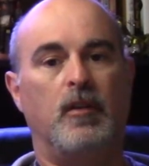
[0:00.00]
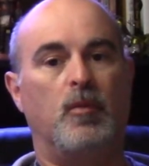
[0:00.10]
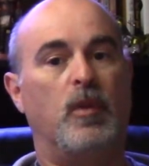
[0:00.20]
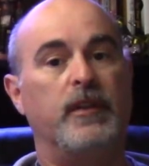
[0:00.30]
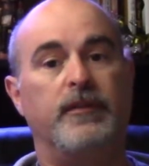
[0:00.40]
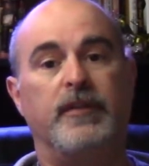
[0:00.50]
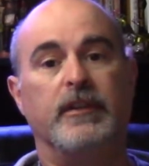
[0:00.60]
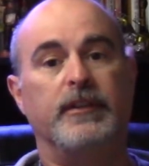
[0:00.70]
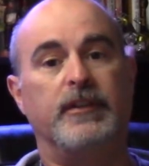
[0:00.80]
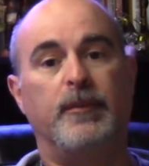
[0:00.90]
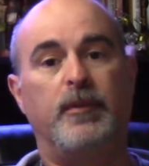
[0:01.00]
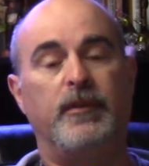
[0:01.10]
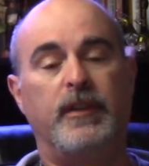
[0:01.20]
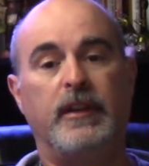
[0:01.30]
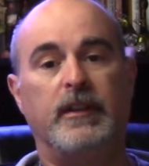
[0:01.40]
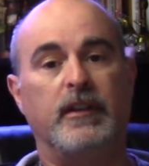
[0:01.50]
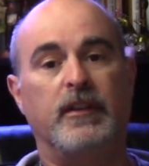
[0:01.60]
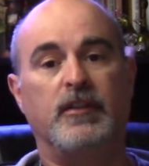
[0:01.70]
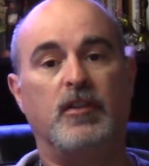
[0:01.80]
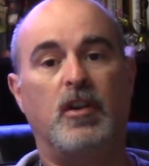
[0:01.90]
One very simple thing that
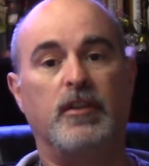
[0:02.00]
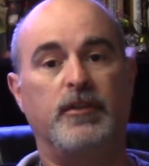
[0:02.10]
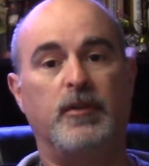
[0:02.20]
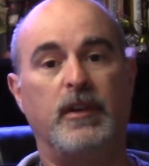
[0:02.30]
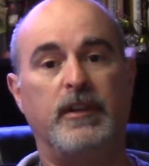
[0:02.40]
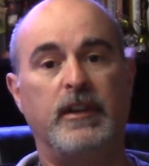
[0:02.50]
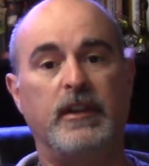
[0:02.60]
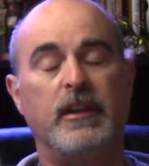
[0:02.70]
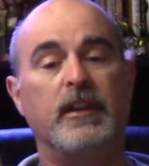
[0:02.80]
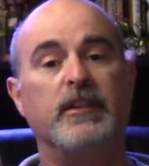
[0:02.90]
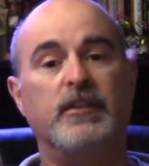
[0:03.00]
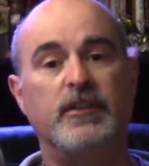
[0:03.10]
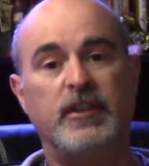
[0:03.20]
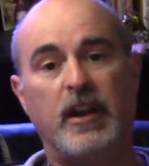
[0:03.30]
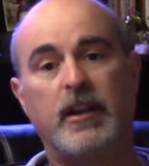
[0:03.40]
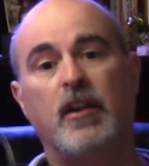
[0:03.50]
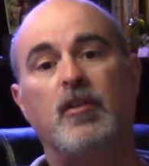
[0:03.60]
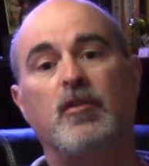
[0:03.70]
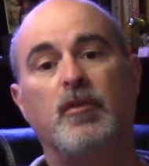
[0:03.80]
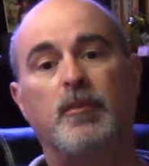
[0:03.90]
doesn't cost you anything is check
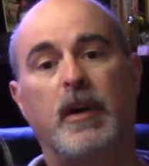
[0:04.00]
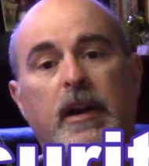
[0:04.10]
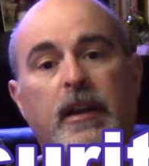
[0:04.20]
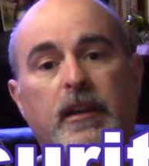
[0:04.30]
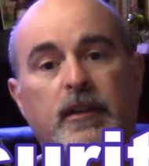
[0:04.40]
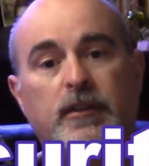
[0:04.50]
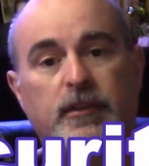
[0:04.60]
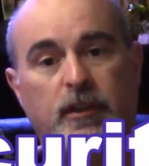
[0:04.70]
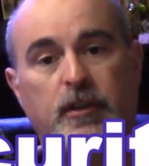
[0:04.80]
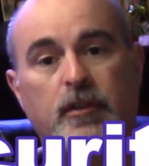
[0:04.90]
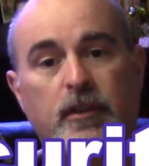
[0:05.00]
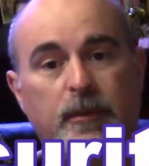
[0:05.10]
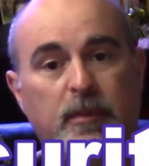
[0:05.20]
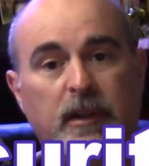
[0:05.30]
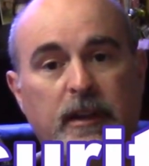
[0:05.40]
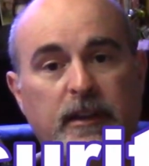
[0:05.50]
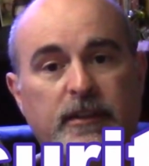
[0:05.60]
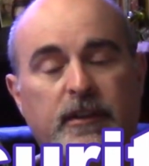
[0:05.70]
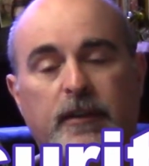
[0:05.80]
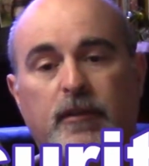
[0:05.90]
out my security
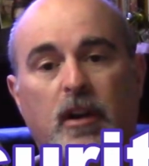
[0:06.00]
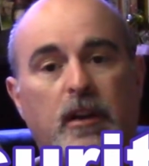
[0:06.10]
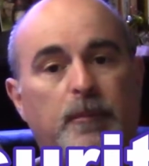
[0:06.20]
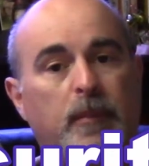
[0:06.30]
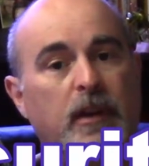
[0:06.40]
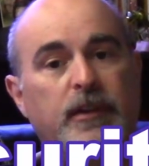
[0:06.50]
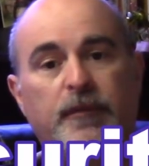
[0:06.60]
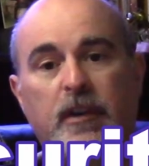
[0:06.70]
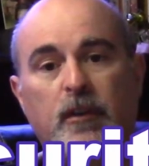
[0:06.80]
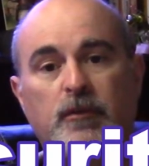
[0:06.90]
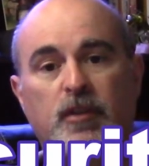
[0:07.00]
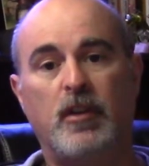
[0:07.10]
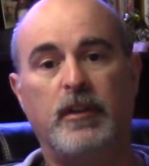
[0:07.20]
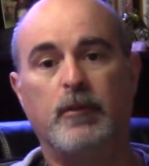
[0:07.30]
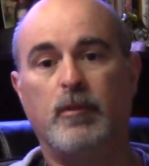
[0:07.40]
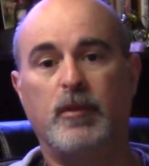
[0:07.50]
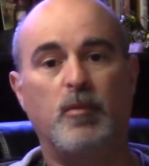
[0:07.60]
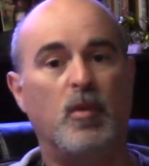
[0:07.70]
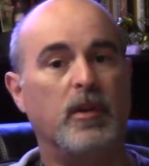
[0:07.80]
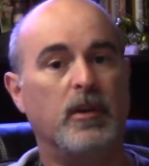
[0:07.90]
playlist. I've got a bunch of videos on there
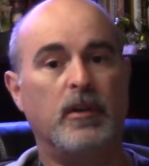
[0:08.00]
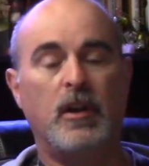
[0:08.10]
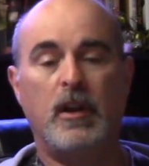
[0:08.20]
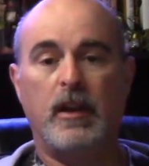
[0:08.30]
with more